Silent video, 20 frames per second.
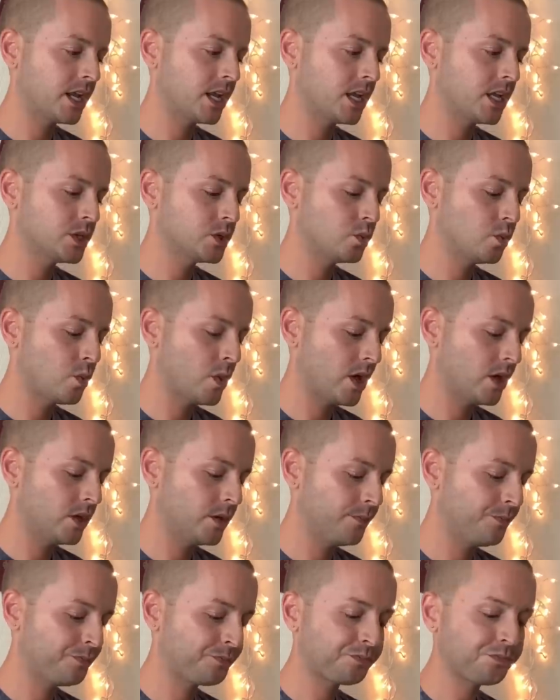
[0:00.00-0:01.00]
as
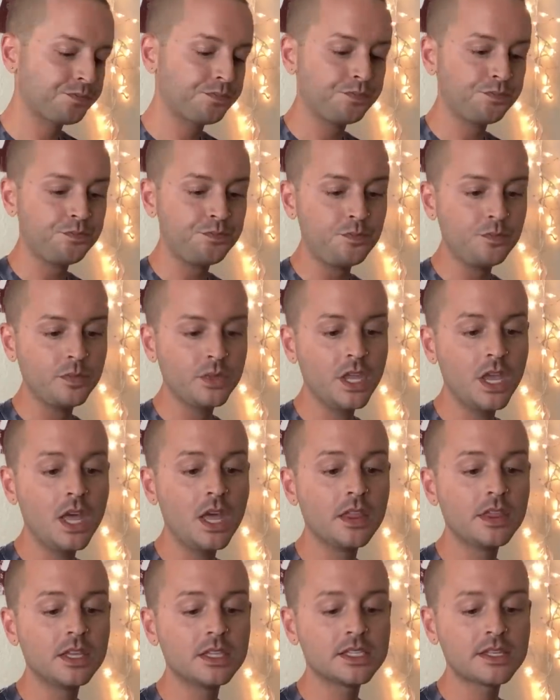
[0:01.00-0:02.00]
well.
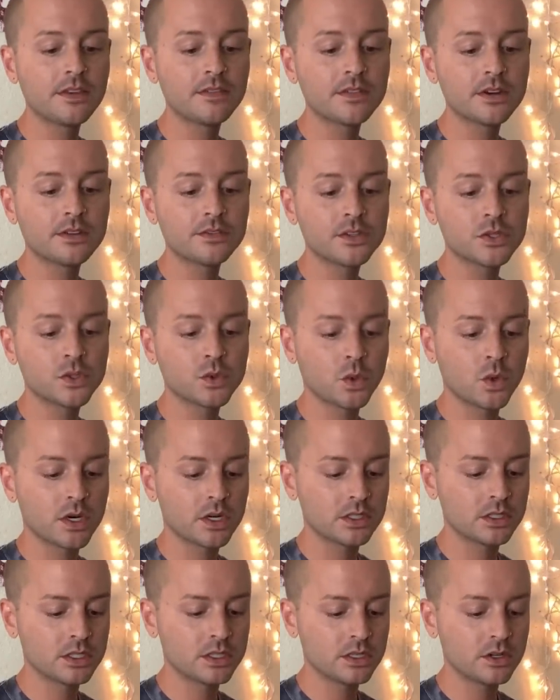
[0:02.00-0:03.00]
The Seven of
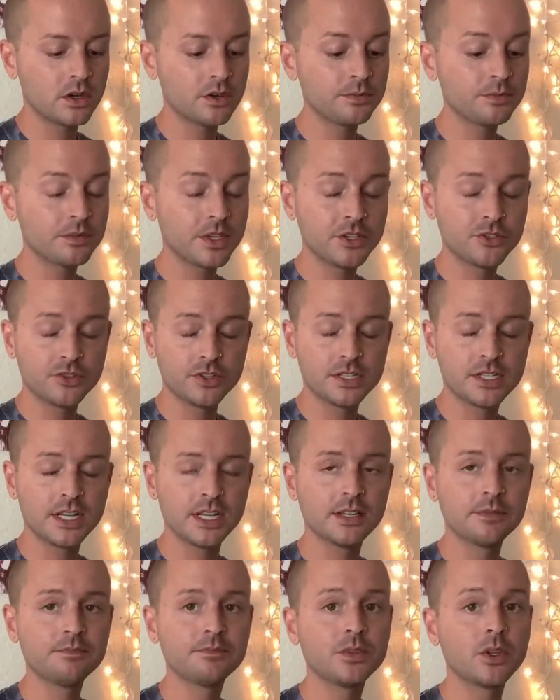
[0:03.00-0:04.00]
Swords, oh,
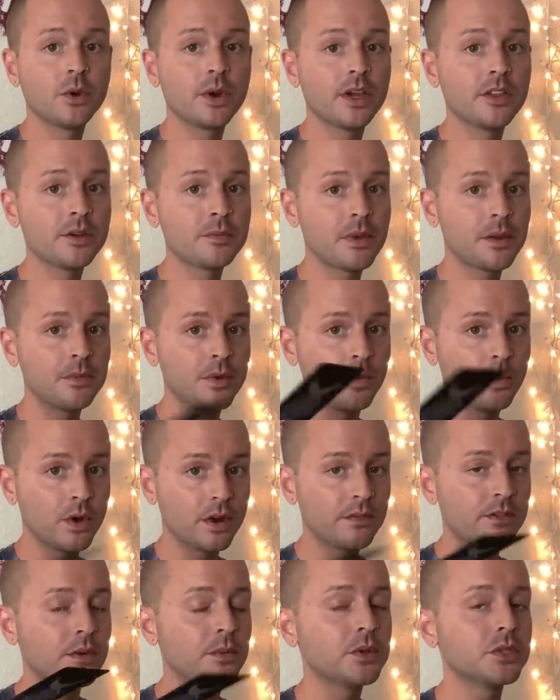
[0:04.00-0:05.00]
interesting. Okay, there might be one
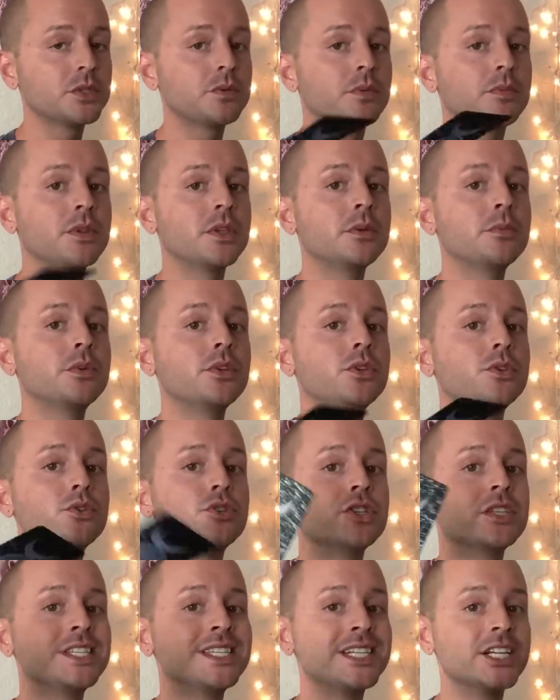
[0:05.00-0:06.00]
of the multiple people you
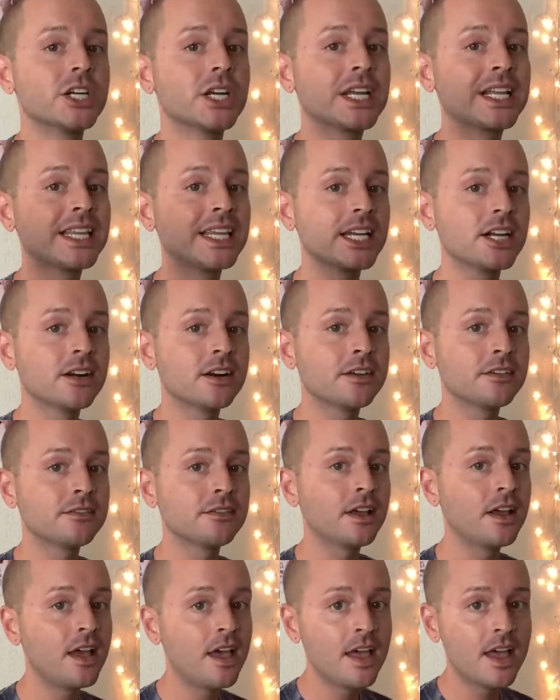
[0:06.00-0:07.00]
should steer clear of.
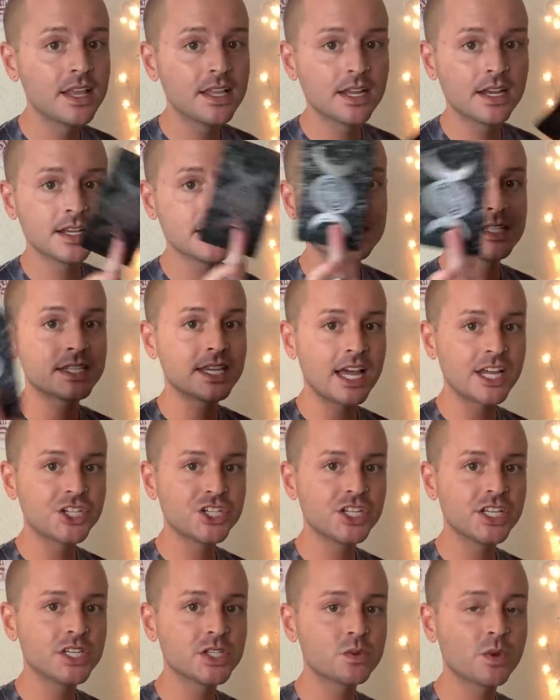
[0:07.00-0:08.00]

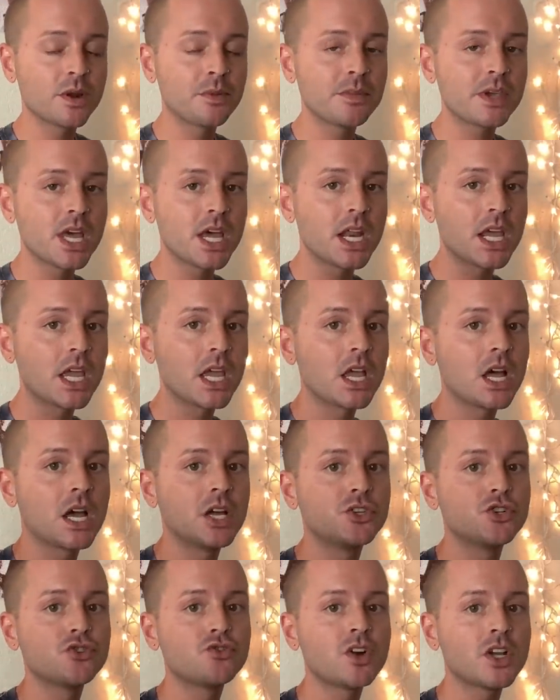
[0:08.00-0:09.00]
Sketchy is what I'm getting,
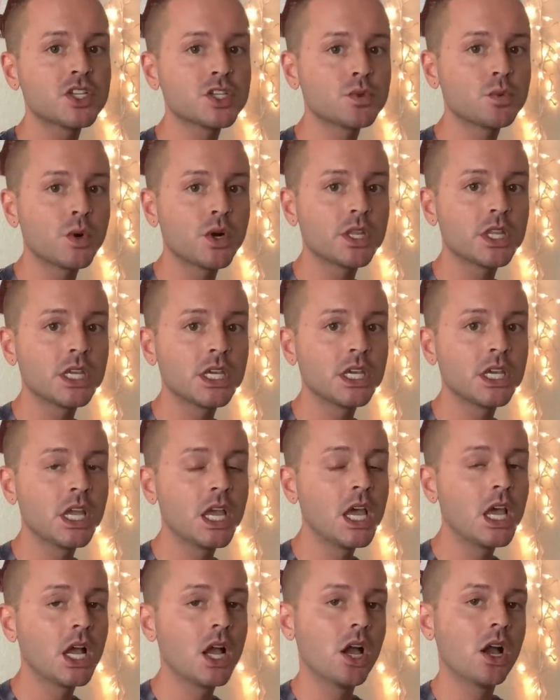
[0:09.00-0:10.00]
untrustworthy,
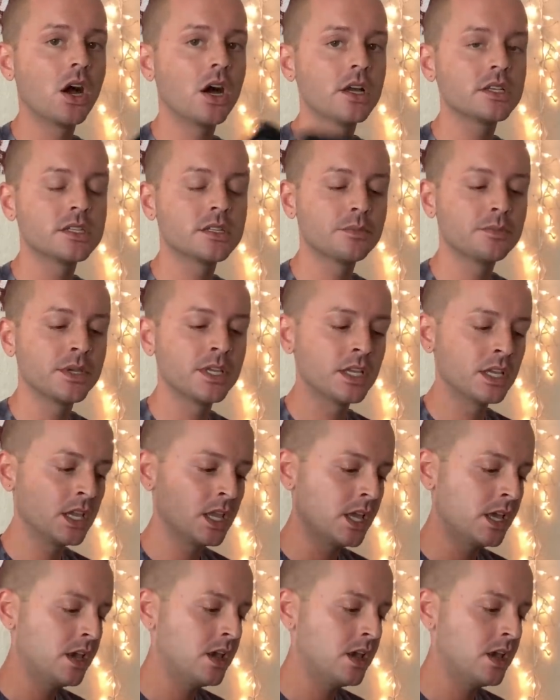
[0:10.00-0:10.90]
gossipy,